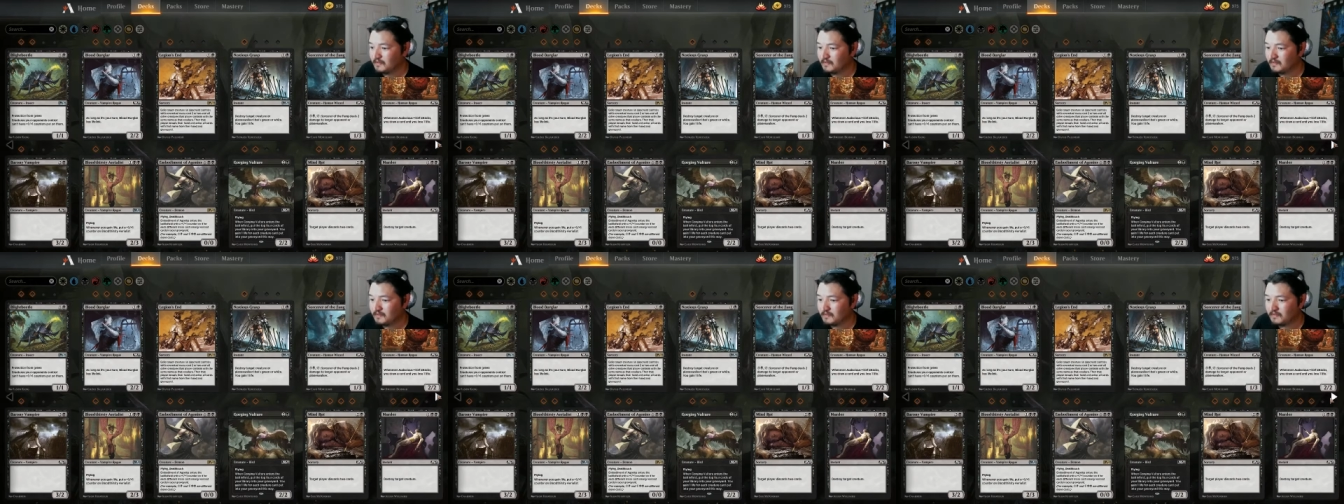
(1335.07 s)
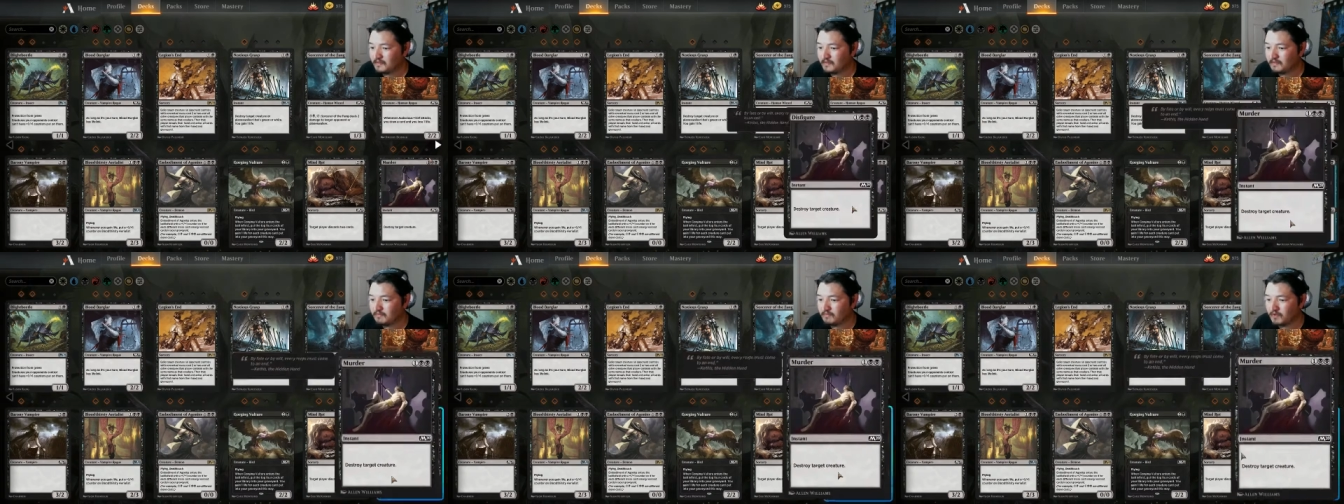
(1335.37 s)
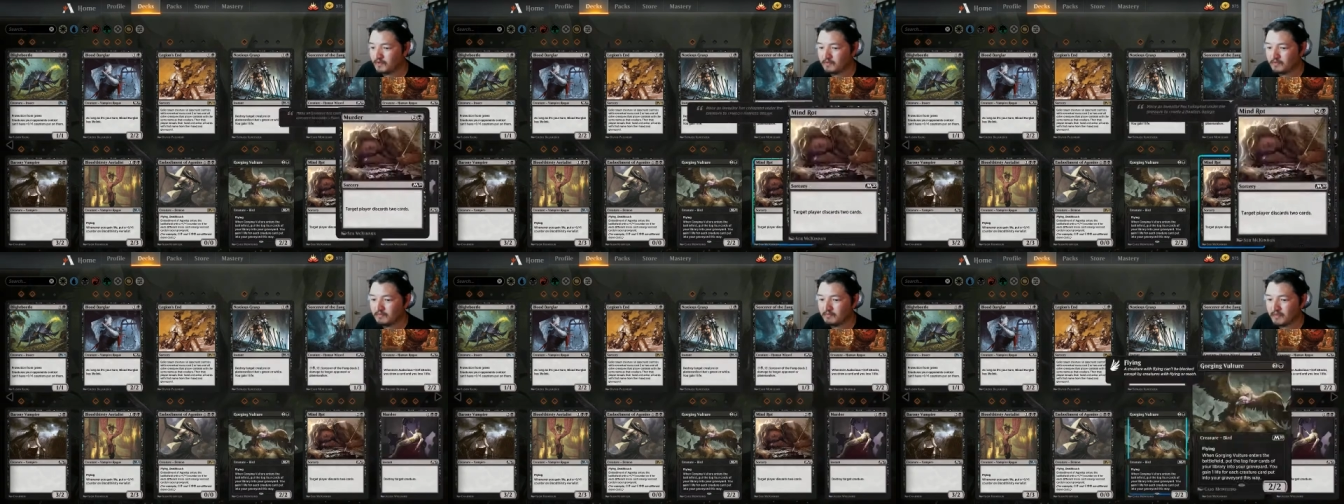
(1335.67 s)
Let's see,
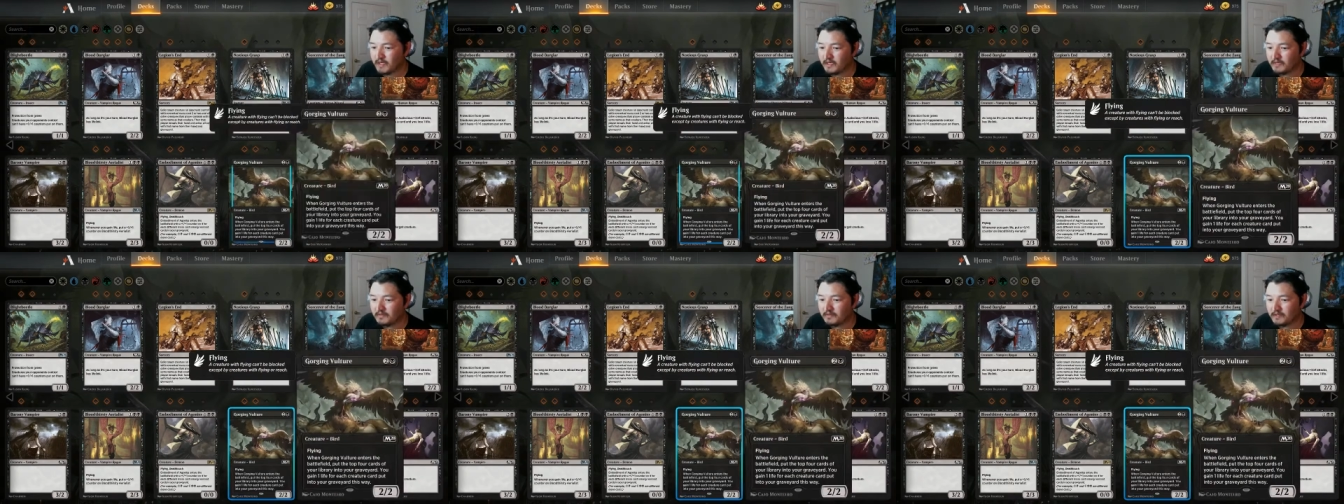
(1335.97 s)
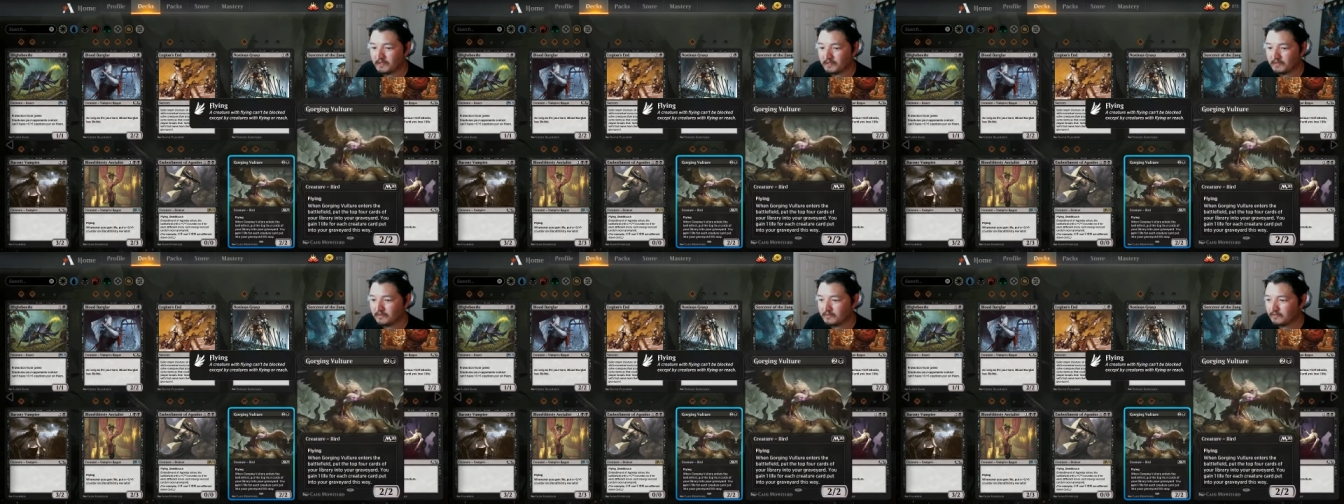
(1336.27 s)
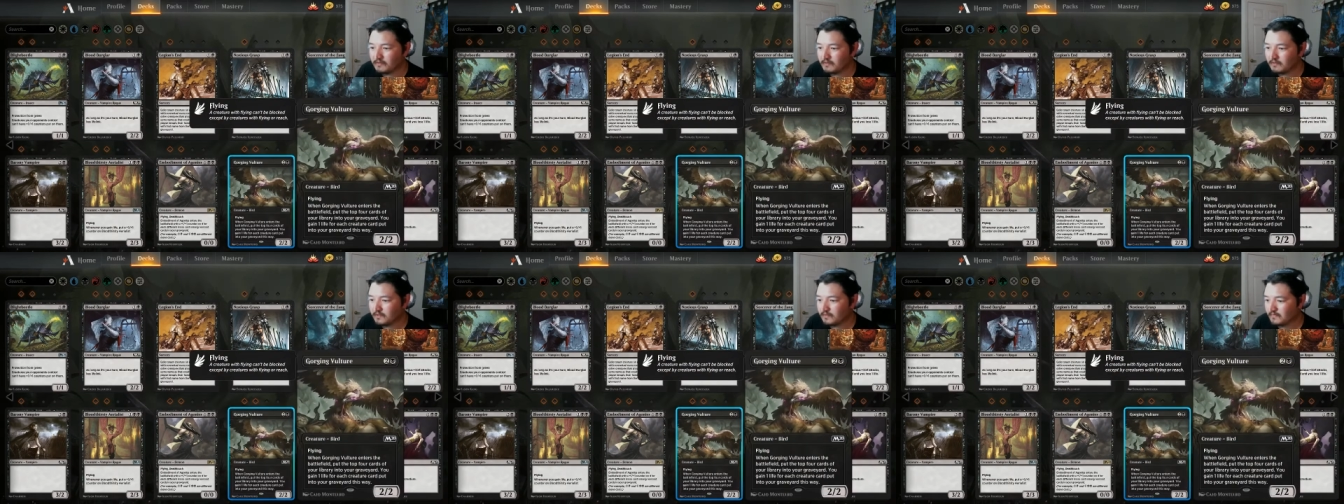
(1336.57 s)
Murder, Mind Rock,
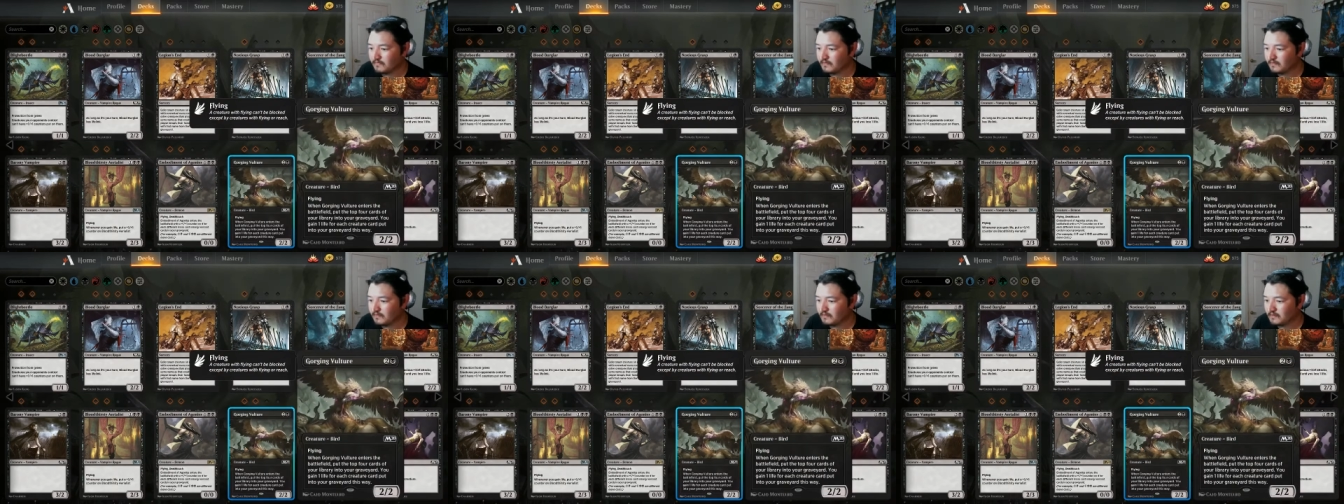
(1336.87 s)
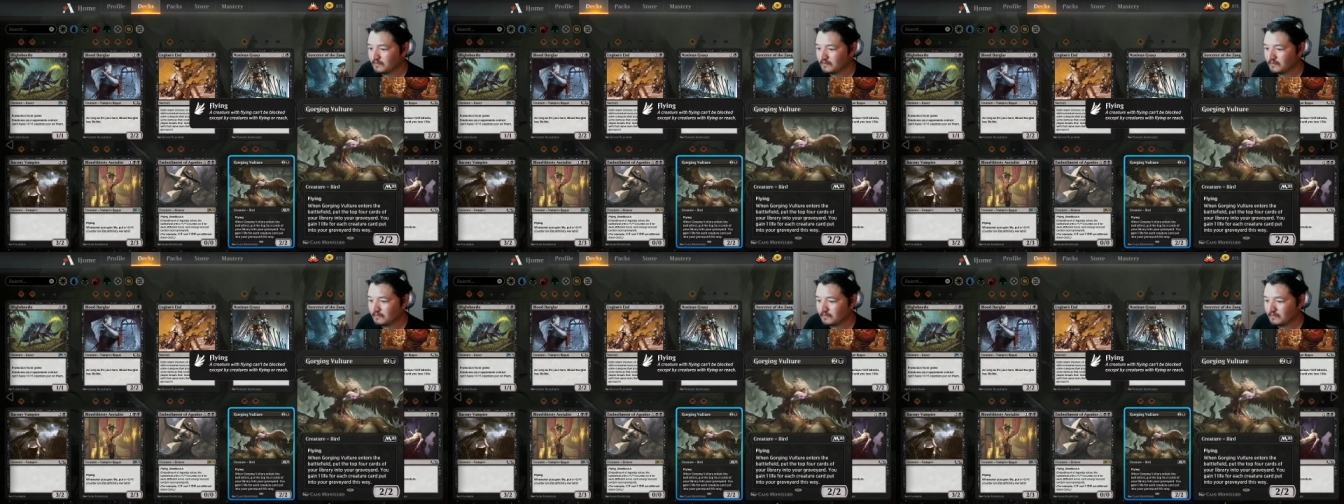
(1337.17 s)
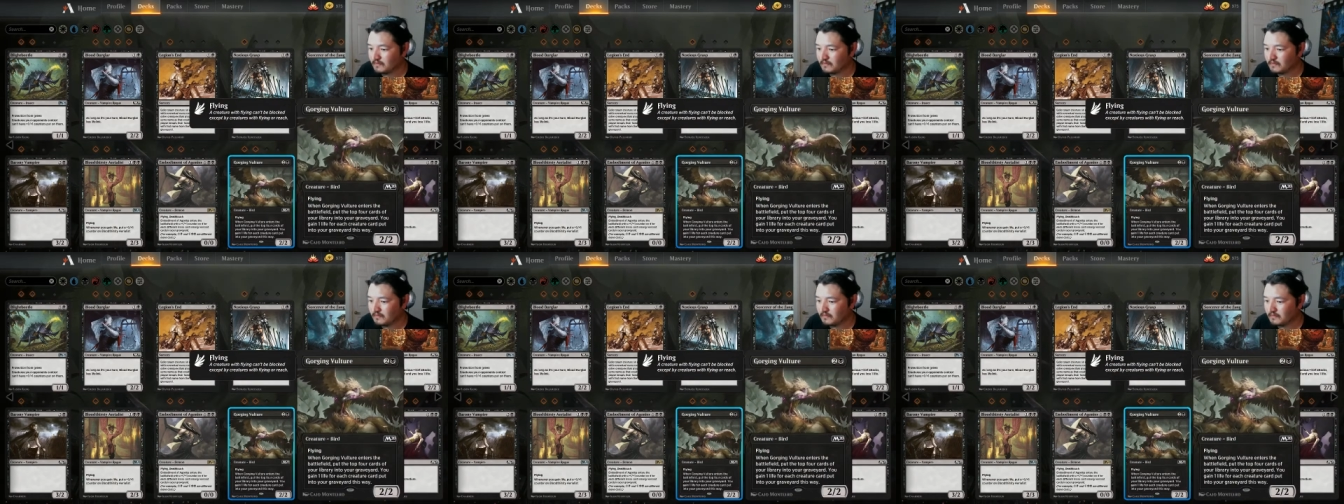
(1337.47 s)
Gorging
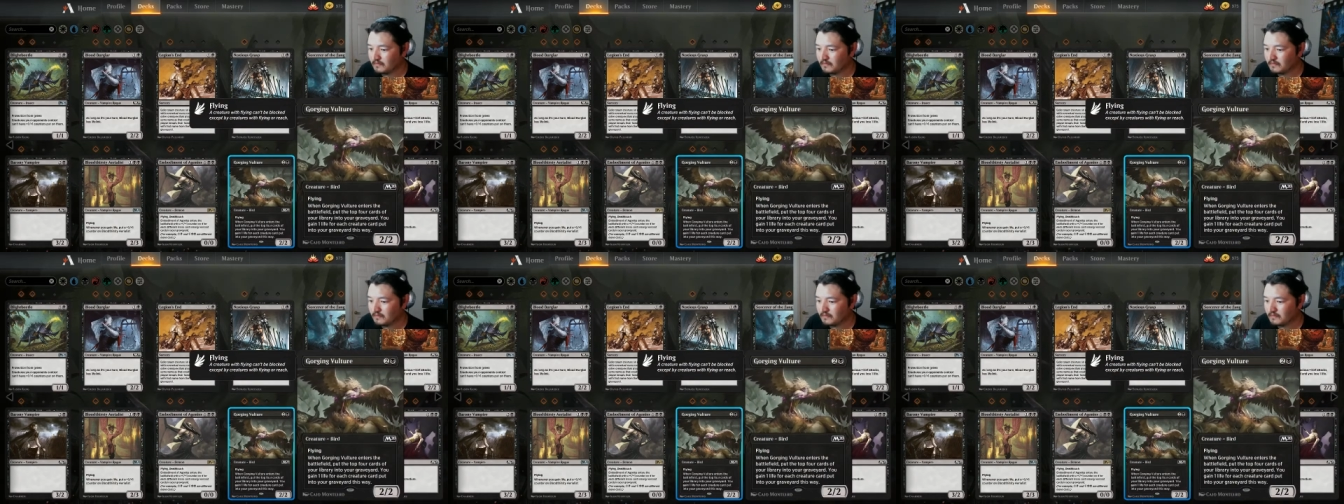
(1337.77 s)
Vulture.